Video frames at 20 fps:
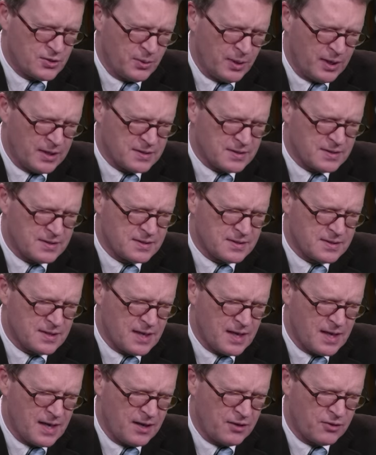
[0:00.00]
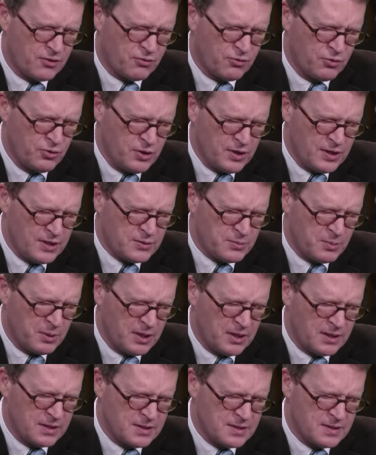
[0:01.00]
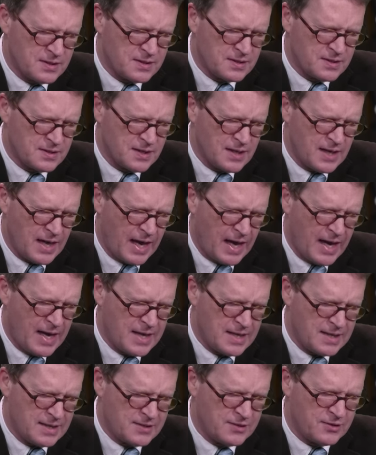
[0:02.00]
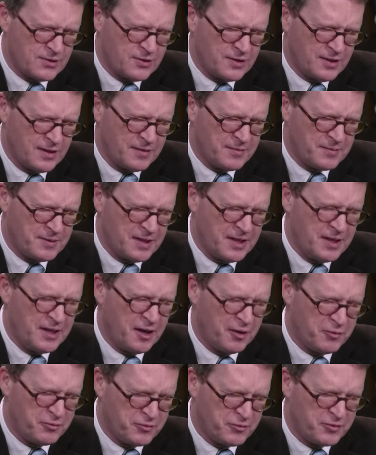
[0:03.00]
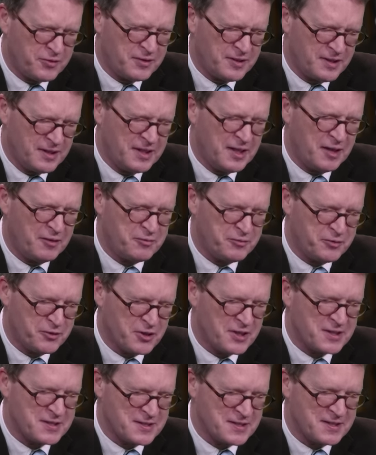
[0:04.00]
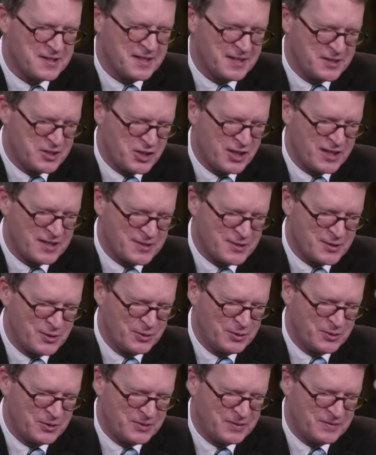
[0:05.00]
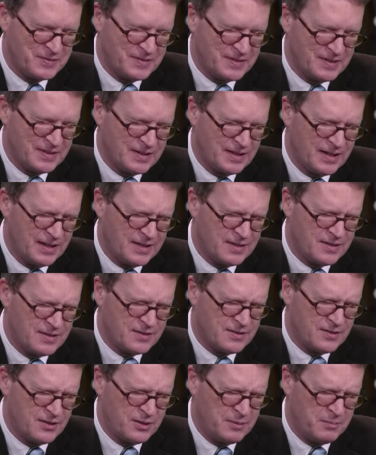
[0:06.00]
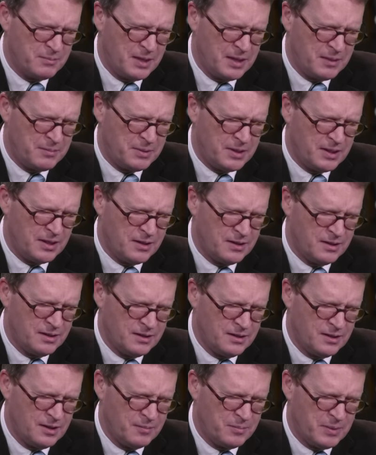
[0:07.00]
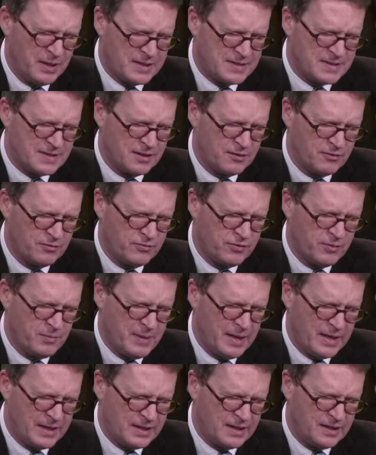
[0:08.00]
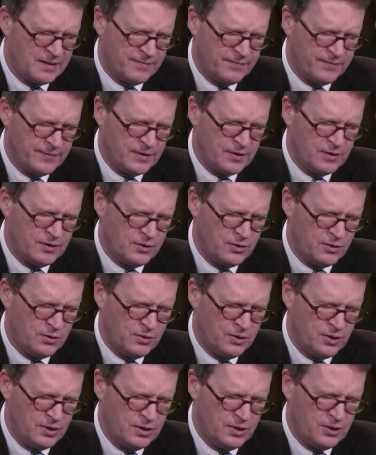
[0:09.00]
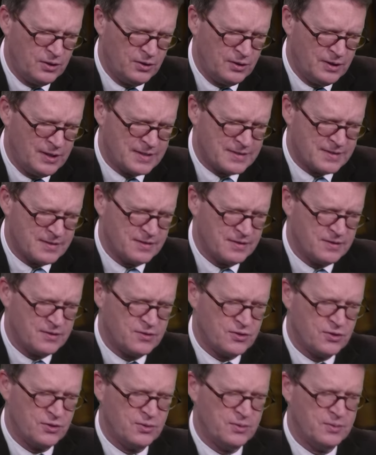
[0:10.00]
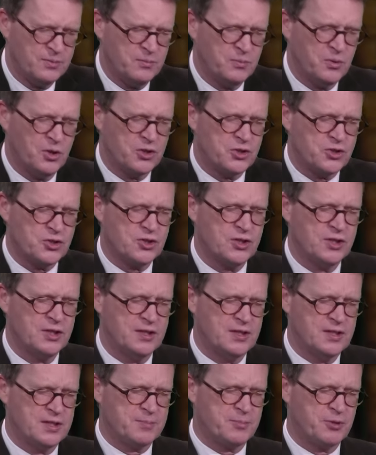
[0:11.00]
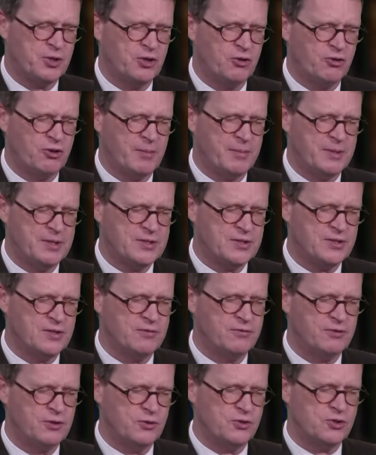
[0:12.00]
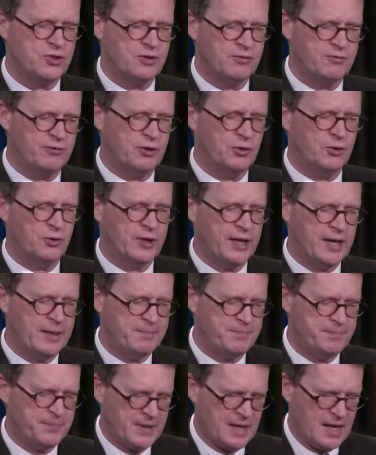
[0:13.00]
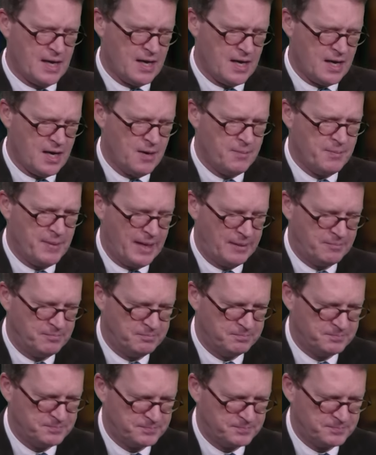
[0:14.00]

to us uh, through these words, and um, enough, enough for us to digest, Lord, and that it may be a, a blessing for many who, who listen to and watch this program into the future. For your name, Amen.